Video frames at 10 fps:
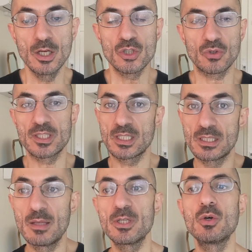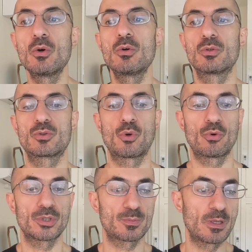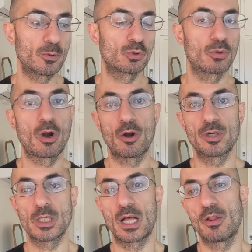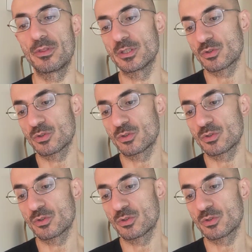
So I said, let me go towards people who are already healthy.